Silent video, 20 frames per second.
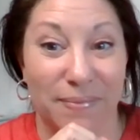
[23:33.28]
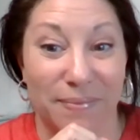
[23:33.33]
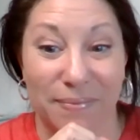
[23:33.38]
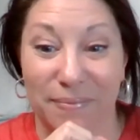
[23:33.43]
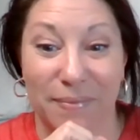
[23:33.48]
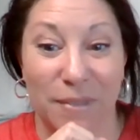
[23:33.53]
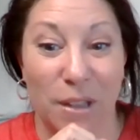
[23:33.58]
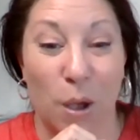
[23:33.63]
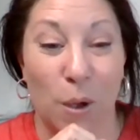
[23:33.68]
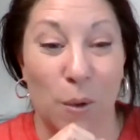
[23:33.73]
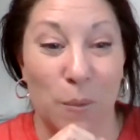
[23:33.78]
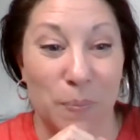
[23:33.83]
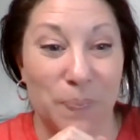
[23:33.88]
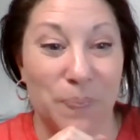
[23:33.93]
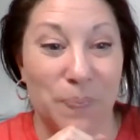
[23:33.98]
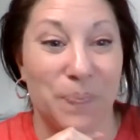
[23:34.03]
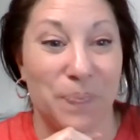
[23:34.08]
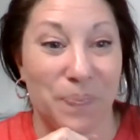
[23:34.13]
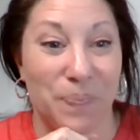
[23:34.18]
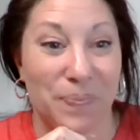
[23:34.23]
Mm-mm. No?
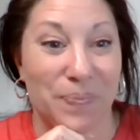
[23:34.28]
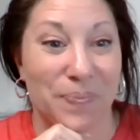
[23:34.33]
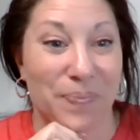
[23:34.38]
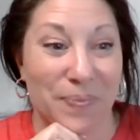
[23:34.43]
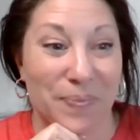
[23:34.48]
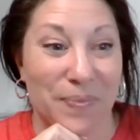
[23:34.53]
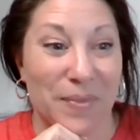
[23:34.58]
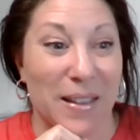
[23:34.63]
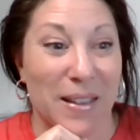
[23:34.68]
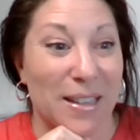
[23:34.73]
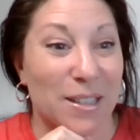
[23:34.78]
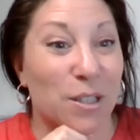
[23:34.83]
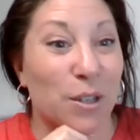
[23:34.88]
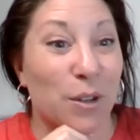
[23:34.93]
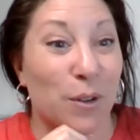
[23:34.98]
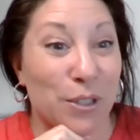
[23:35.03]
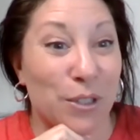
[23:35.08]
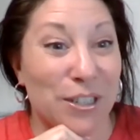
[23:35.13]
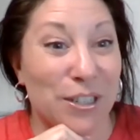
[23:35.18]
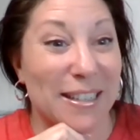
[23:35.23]
So
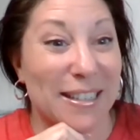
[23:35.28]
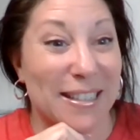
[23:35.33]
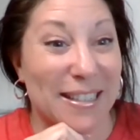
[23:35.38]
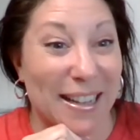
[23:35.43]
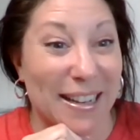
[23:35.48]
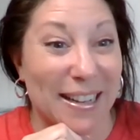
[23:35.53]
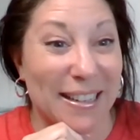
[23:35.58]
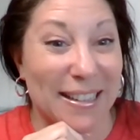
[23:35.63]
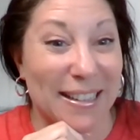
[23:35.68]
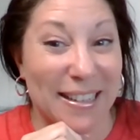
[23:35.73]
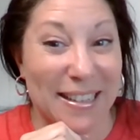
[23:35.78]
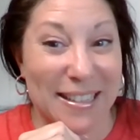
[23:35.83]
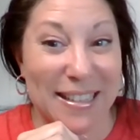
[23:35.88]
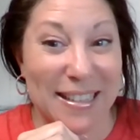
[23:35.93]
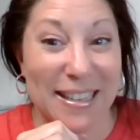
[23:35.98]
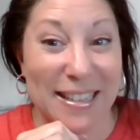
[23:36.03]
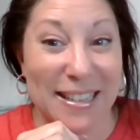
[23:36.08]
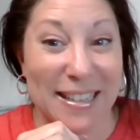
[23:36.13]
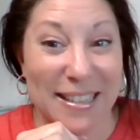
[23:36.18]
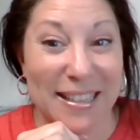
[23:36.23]
aren't you excited,
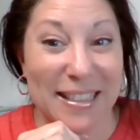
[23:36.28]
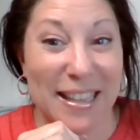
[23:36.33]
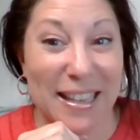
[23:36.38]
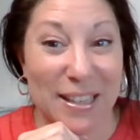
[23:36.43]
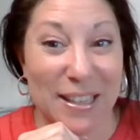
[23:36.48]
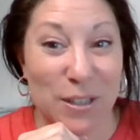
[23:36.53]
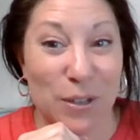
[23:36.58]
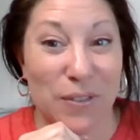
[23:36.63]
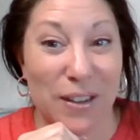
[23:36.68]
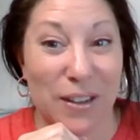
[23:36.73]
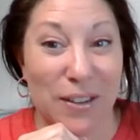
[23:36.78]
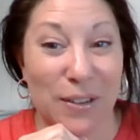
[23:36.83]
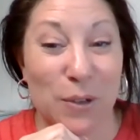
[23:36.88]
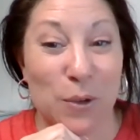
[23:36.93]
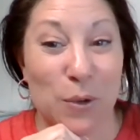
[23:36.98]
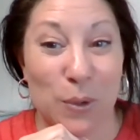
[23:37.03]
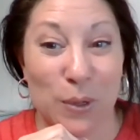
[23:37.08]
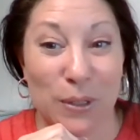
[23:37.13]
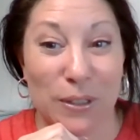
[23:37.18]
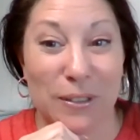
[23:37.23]
Lisa? Isn't that so very
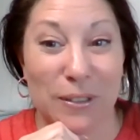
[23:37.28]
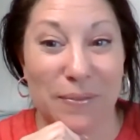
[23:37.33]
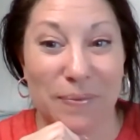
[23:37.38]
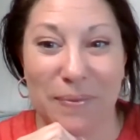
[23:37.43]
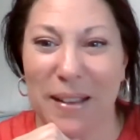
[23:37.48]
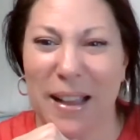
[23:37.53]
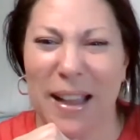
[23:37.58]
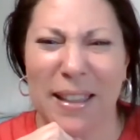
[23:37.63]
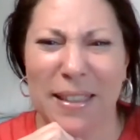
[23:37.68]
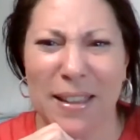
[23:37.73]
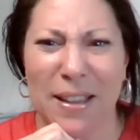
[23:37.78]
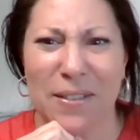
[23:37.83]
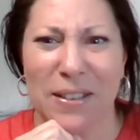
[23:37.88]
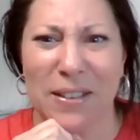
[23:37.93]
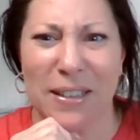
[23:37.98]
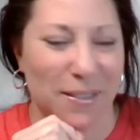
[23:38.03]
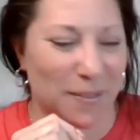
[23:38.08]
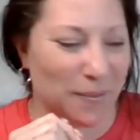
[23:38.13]
cool? I love it.